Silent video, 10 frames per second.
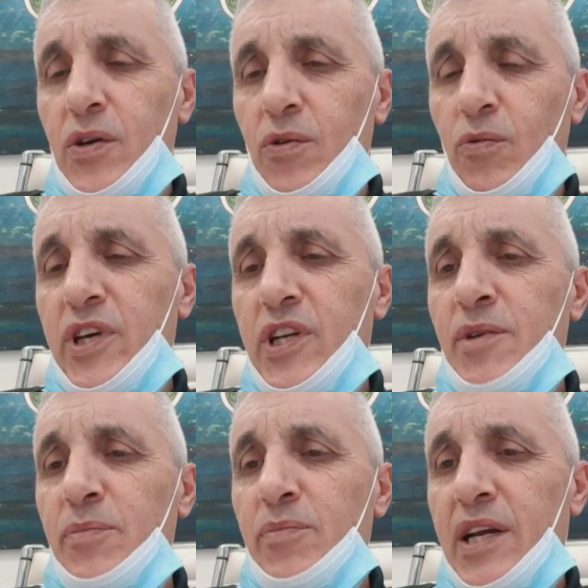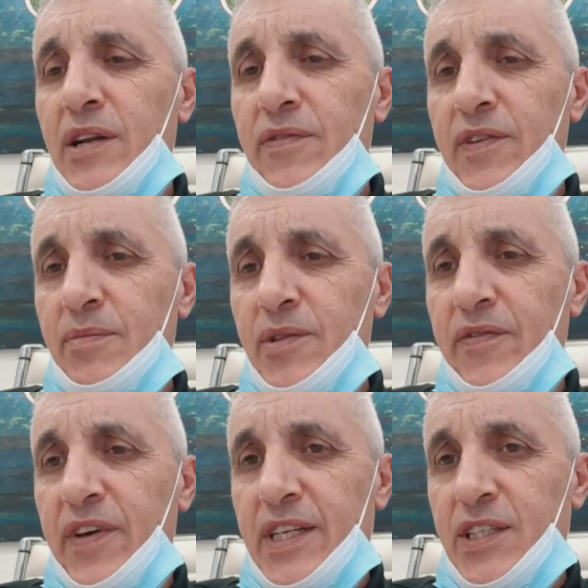We remember from the
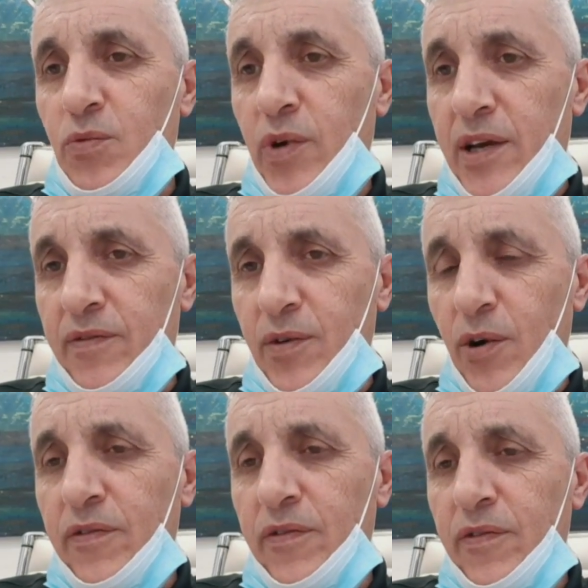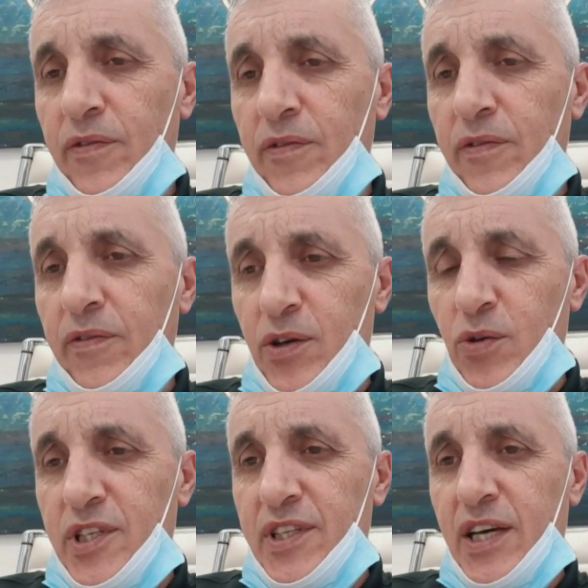first wave of
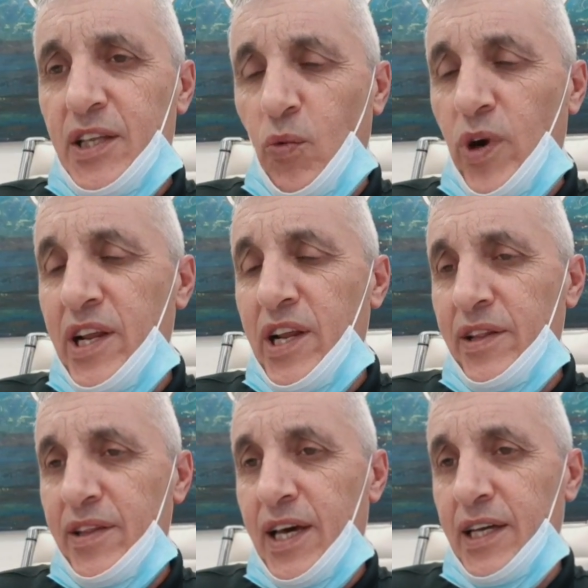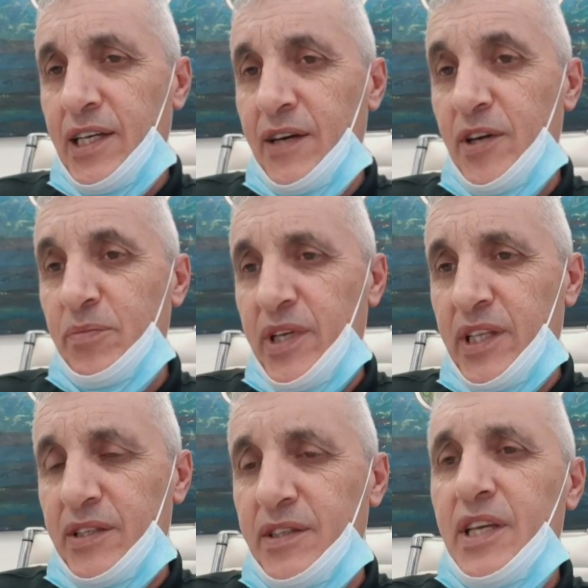coronavirus that when the
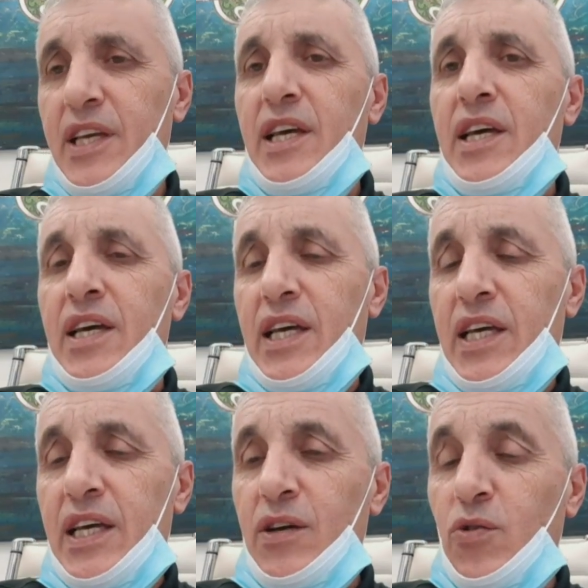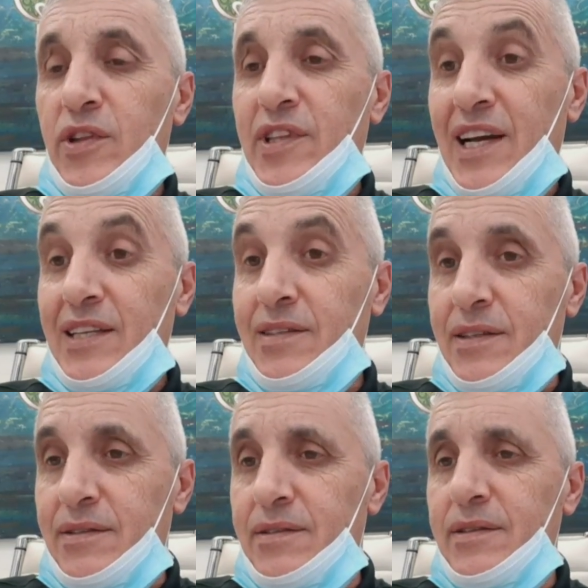government
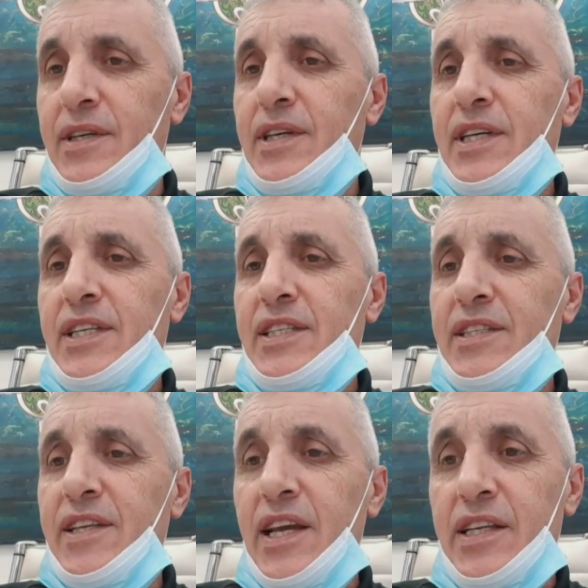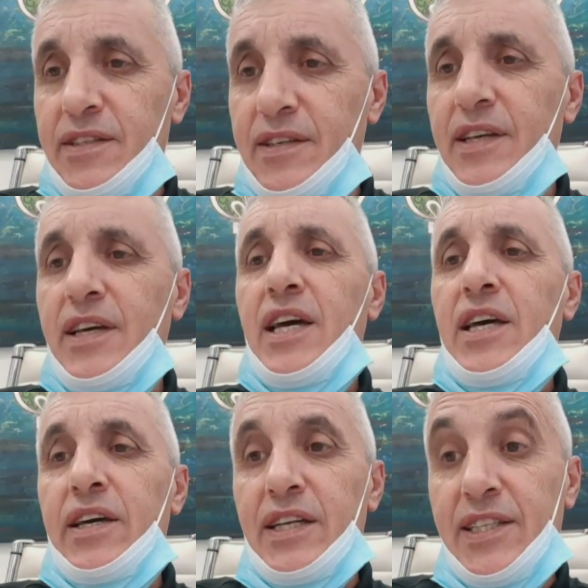conducted strict
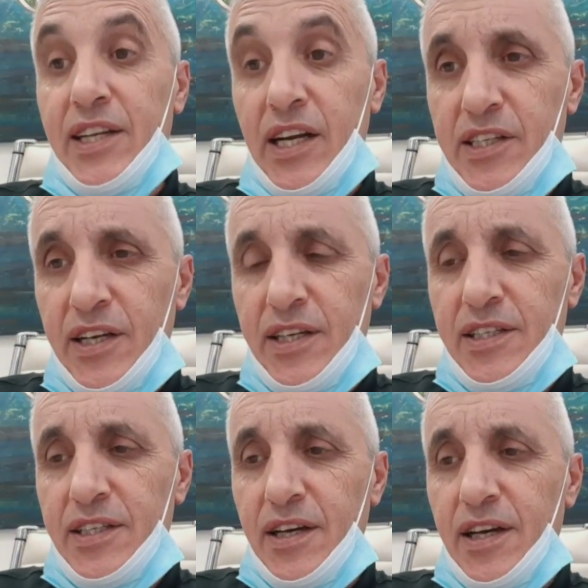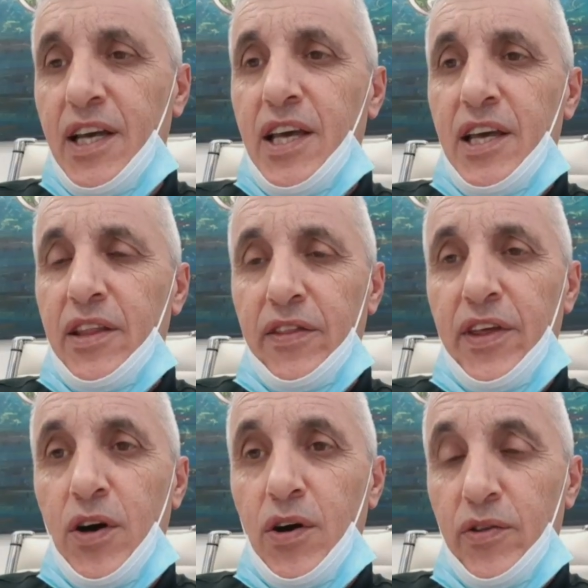restrictions,
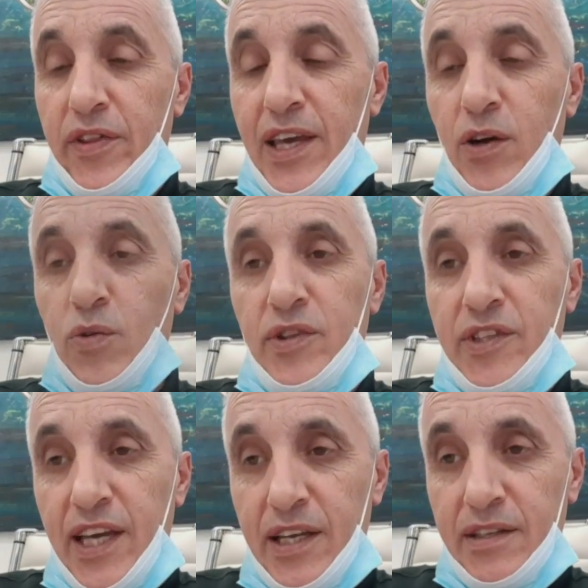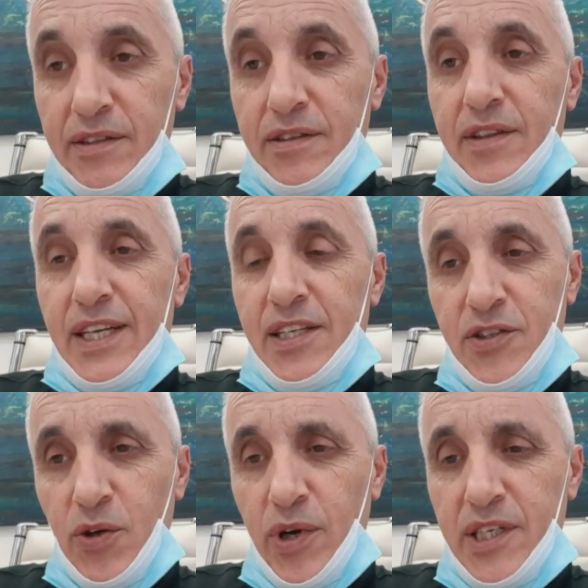they contained the
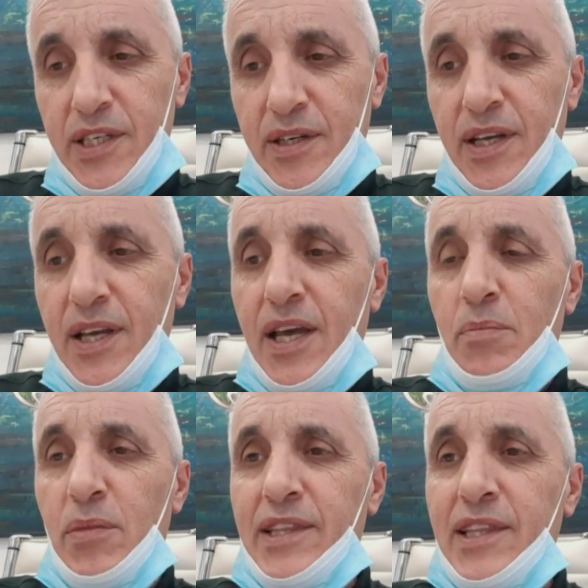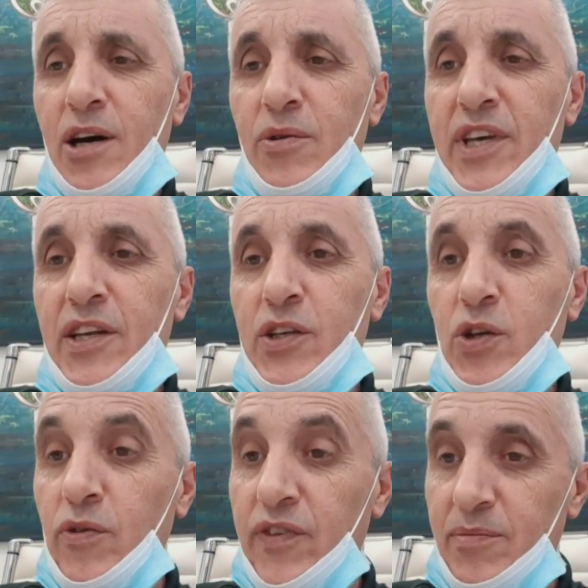situation. But now they
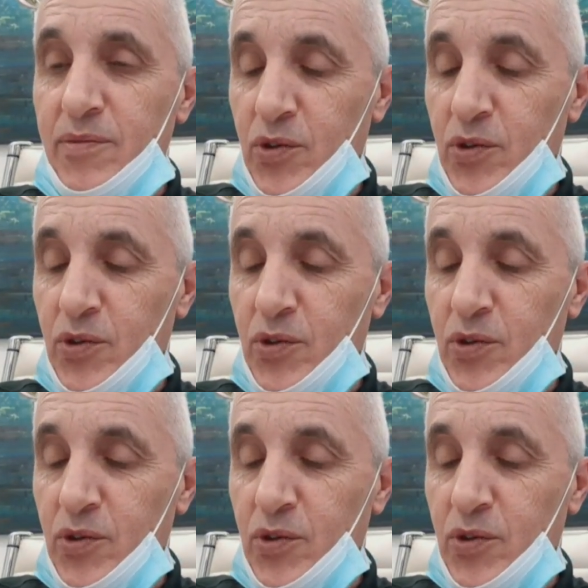knew from,